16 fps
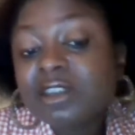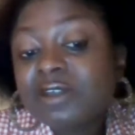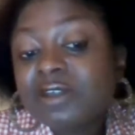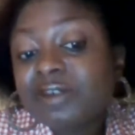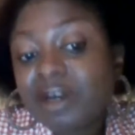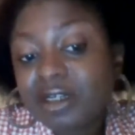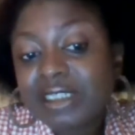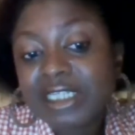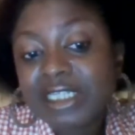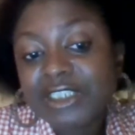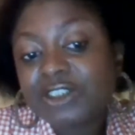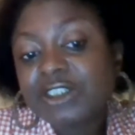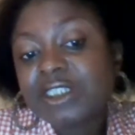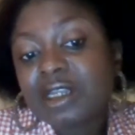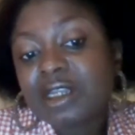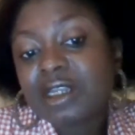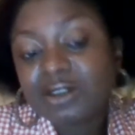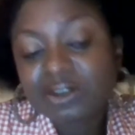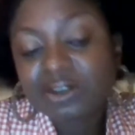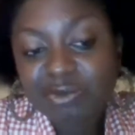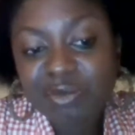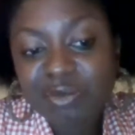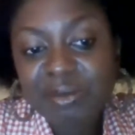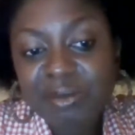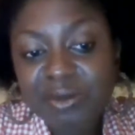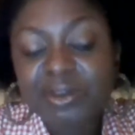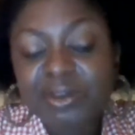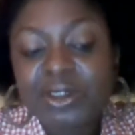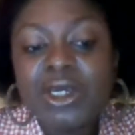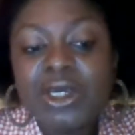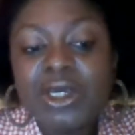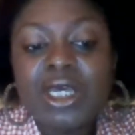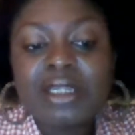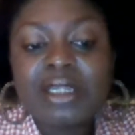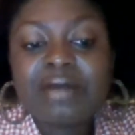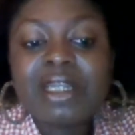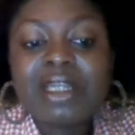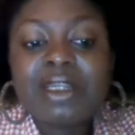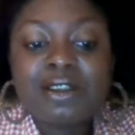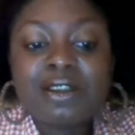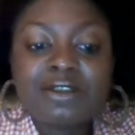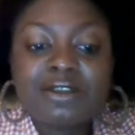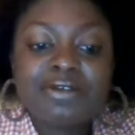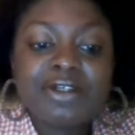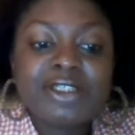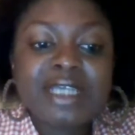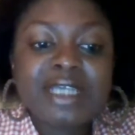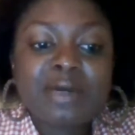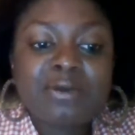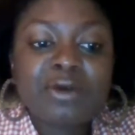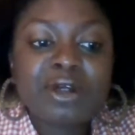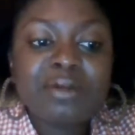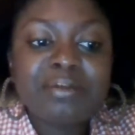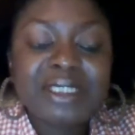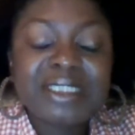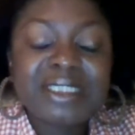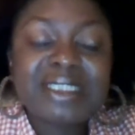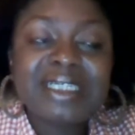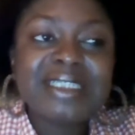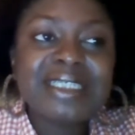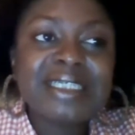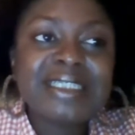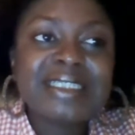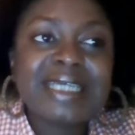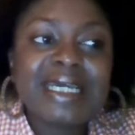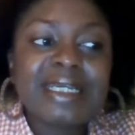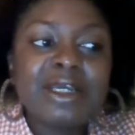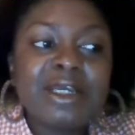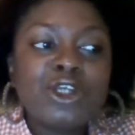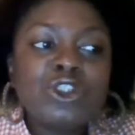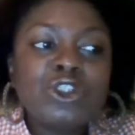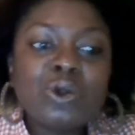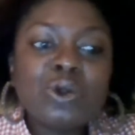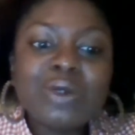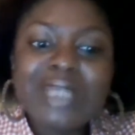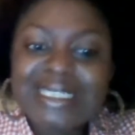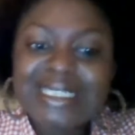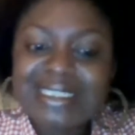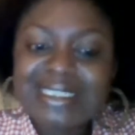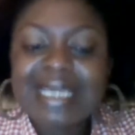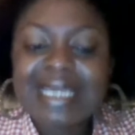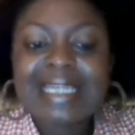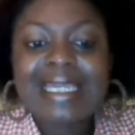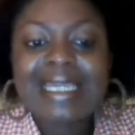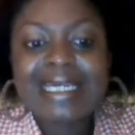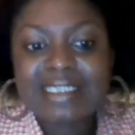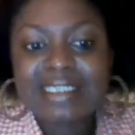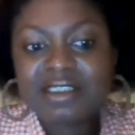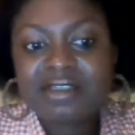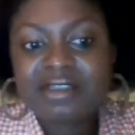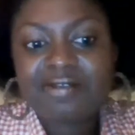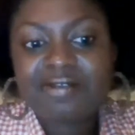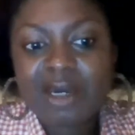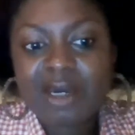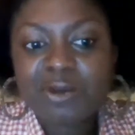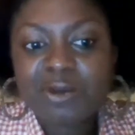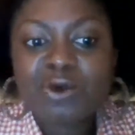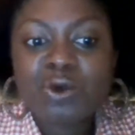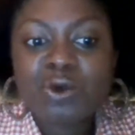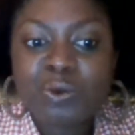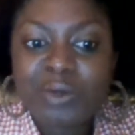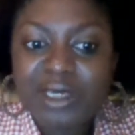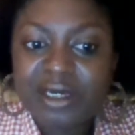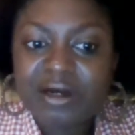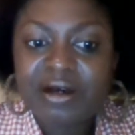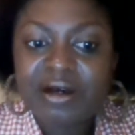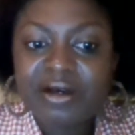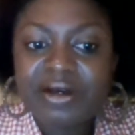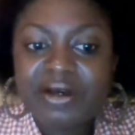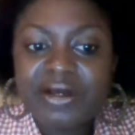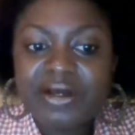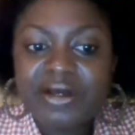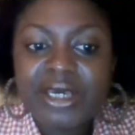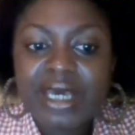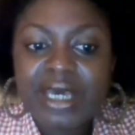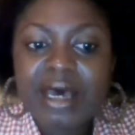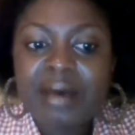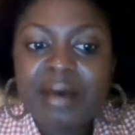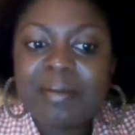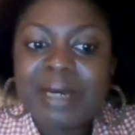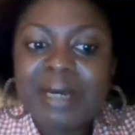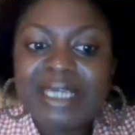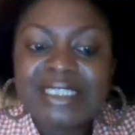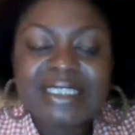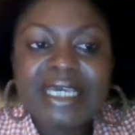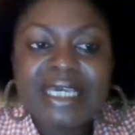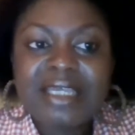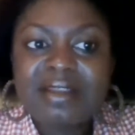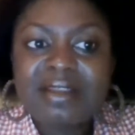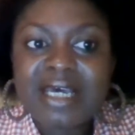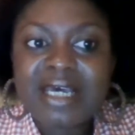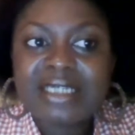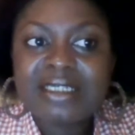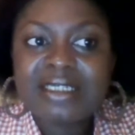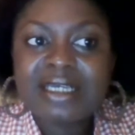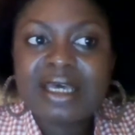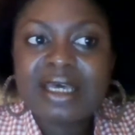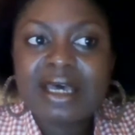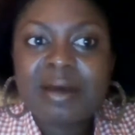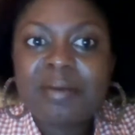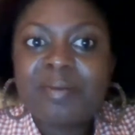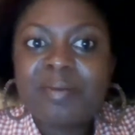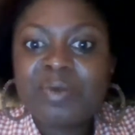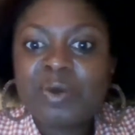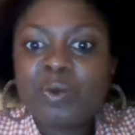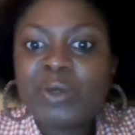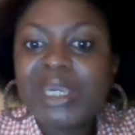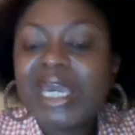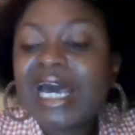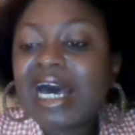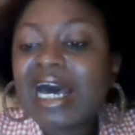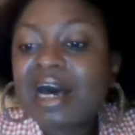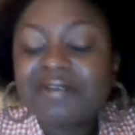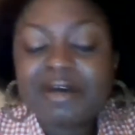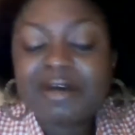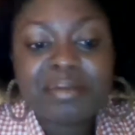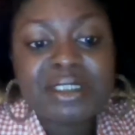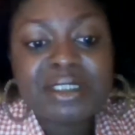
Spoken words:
of us, I shouldn't say lots of people, but there are lots of us that run businesses that don't exactly identify with who we are. By saying that we have a